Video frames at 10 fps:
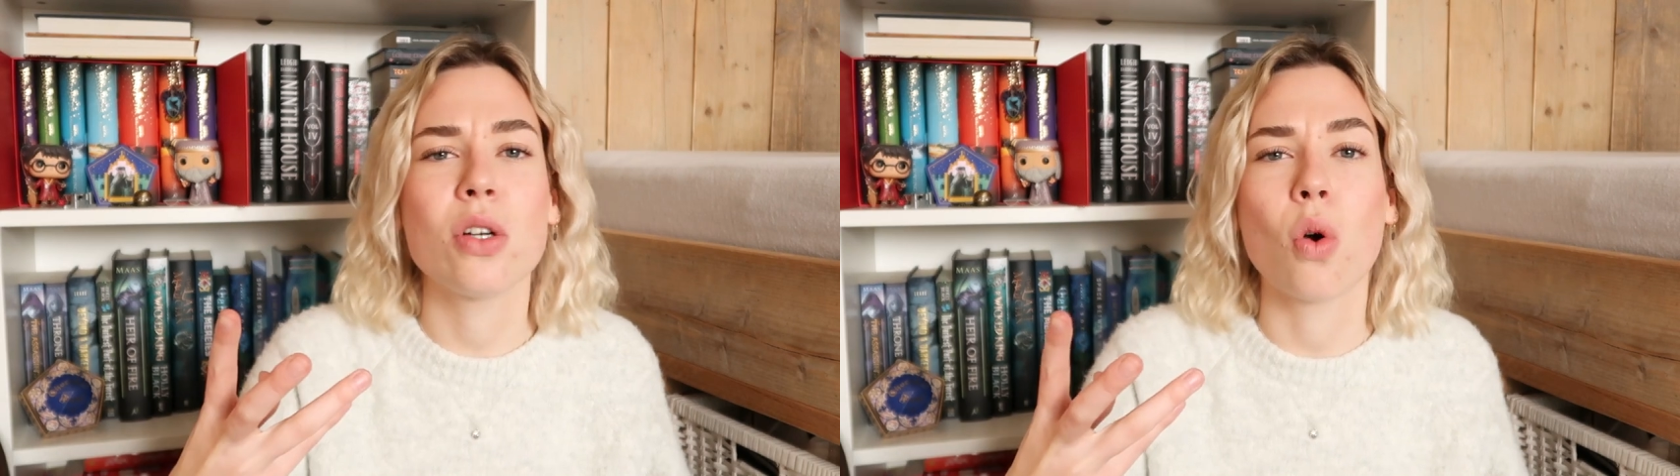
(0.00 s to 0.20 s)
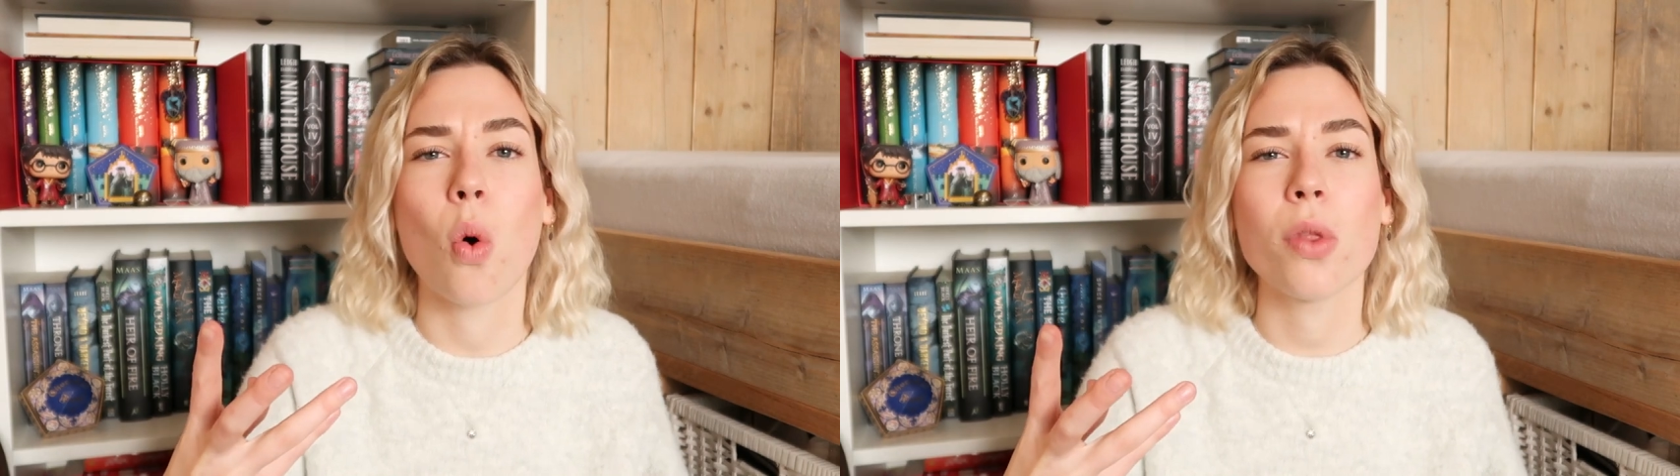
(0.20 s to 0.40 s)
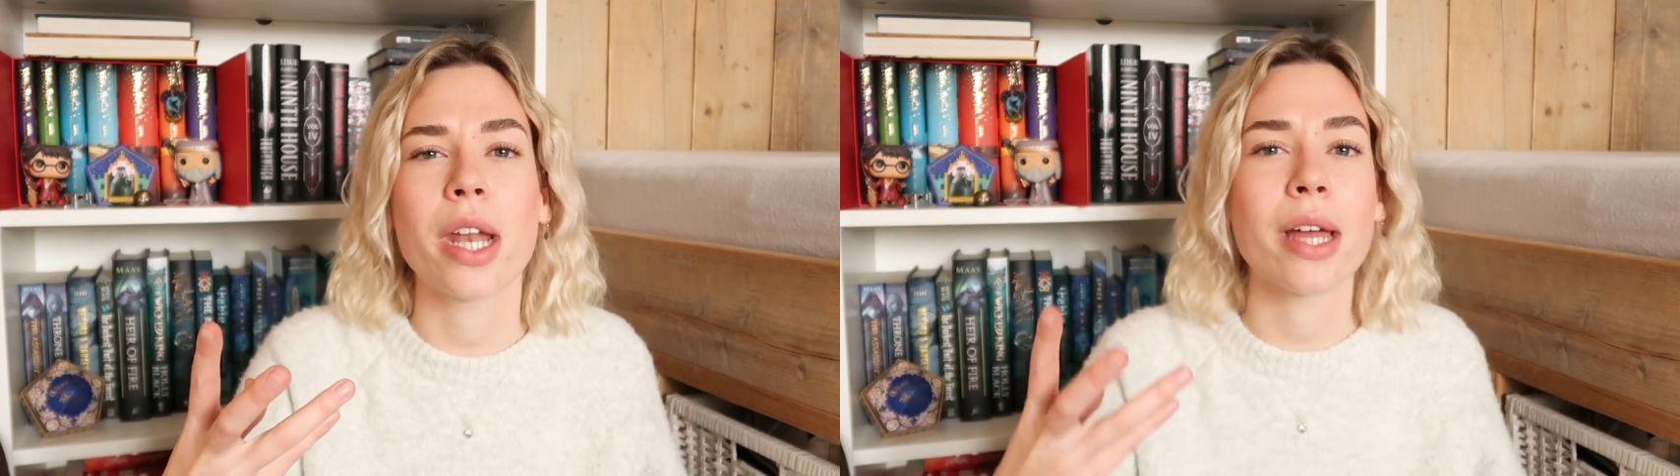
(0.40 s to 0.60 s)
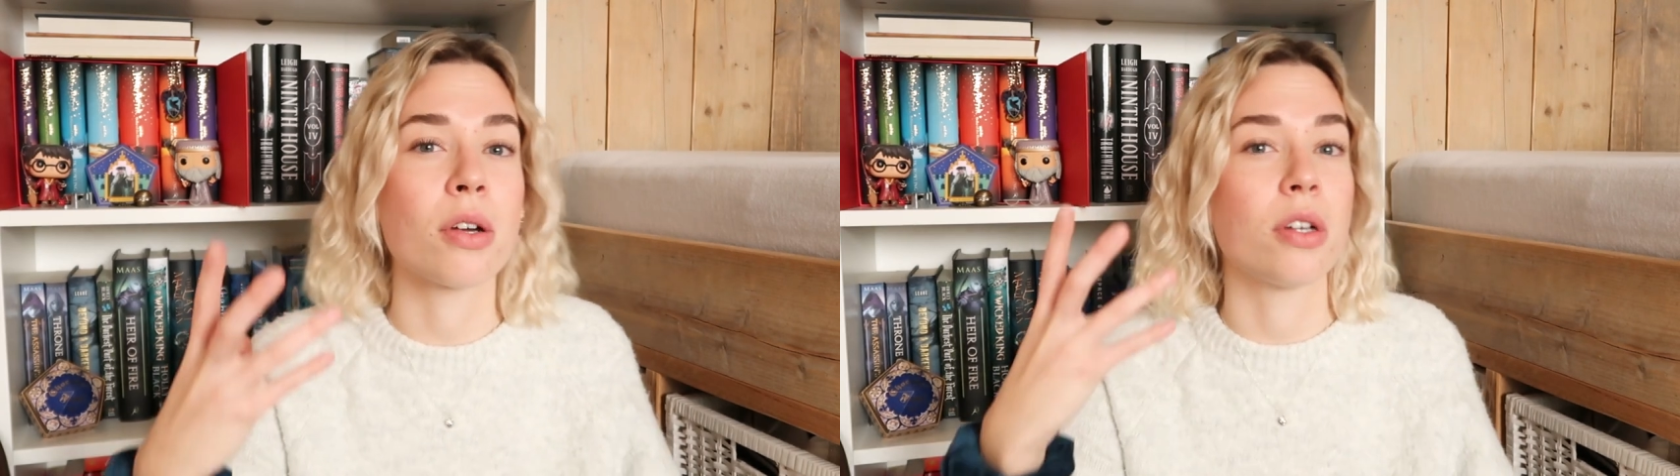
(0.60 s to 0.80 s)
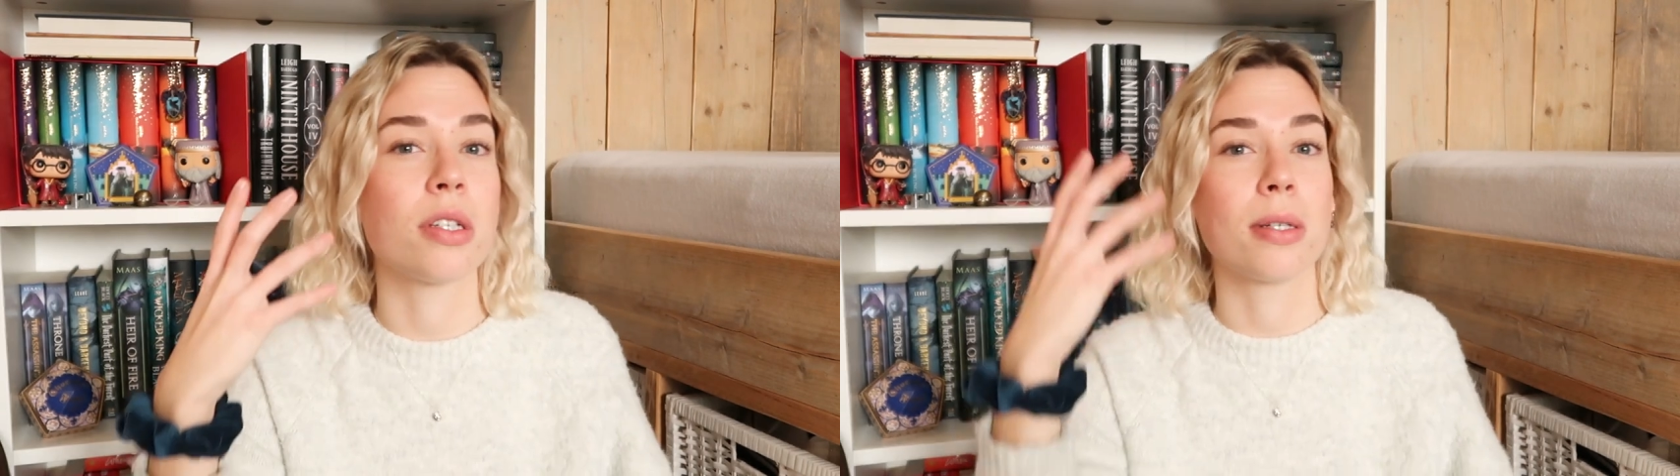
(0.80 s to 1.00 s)
goal that I
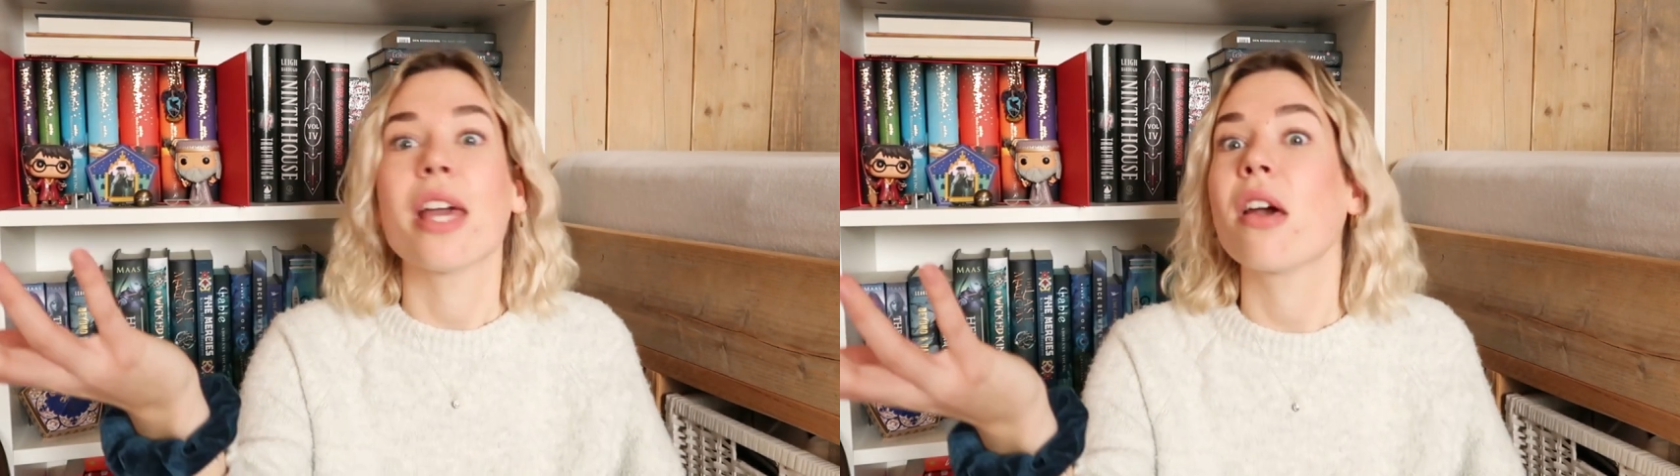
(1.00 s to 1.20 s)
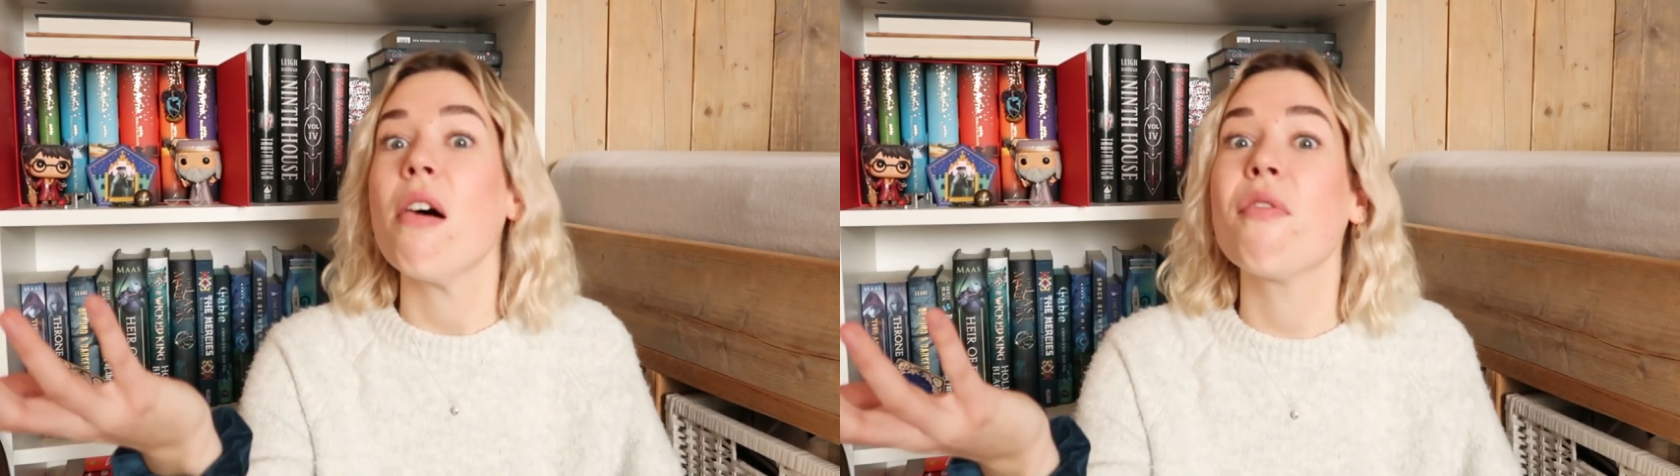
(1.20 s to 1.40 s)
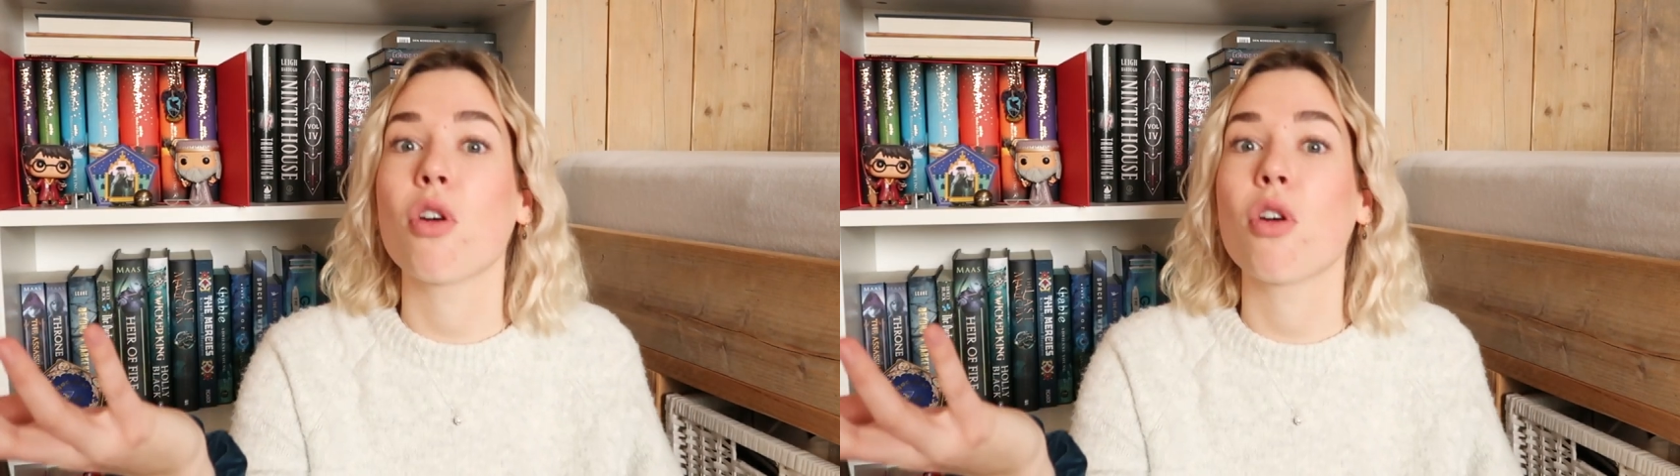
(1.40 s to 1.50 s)
could think of